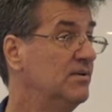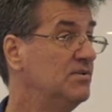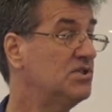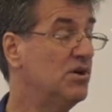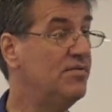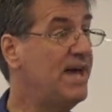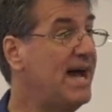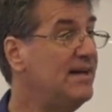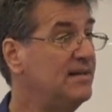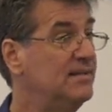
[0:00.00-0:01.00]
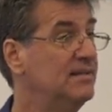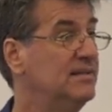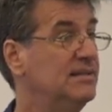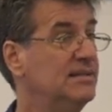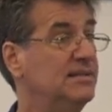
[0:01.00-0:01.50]
So that,
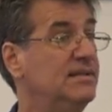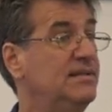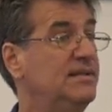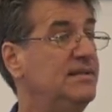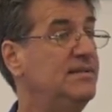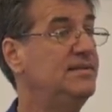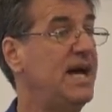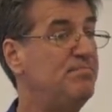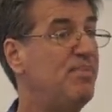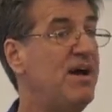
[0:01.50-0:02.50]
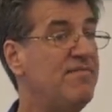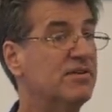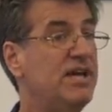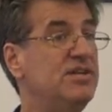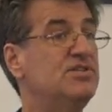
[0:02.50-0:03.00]
that
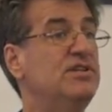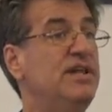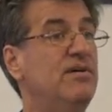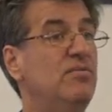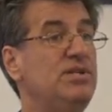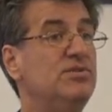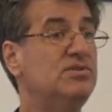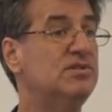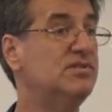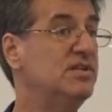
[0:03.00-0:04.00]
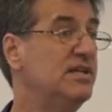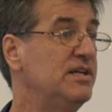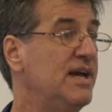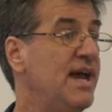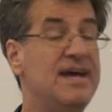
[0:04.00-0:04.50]
bifurcation that we used to
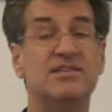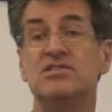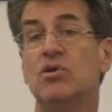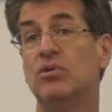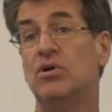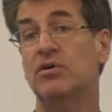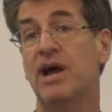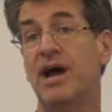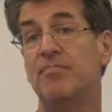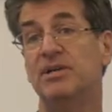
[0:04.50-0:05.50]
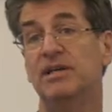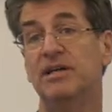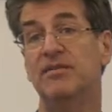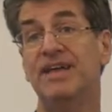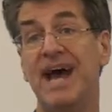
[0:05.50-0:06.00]
see is no longer happening.
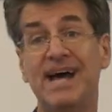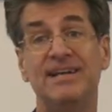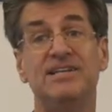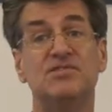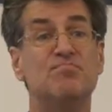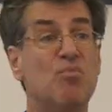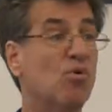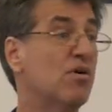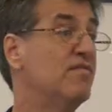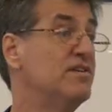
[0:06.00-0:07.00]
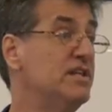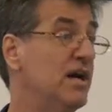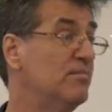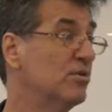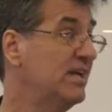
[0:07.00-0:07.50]
Now that is more of a,
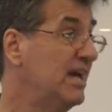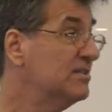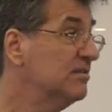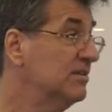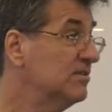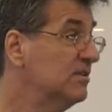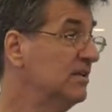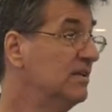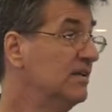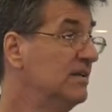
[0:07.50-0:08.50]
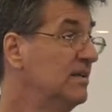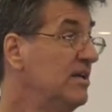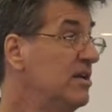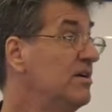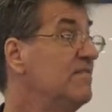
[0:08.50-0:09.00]
a mercantilist.
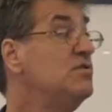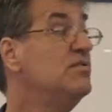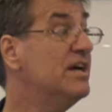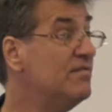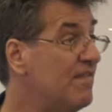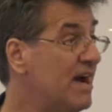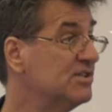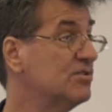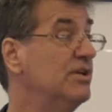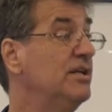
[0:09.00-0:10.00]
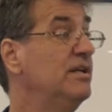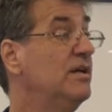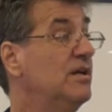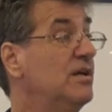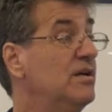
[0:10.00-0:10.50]
You know, if you then factor in
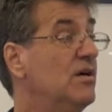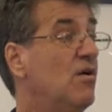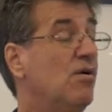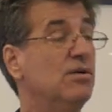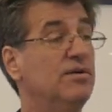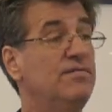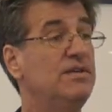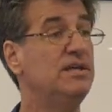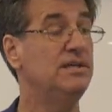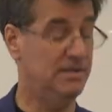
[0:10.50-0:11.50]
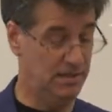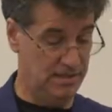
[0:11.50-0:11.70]
all of the,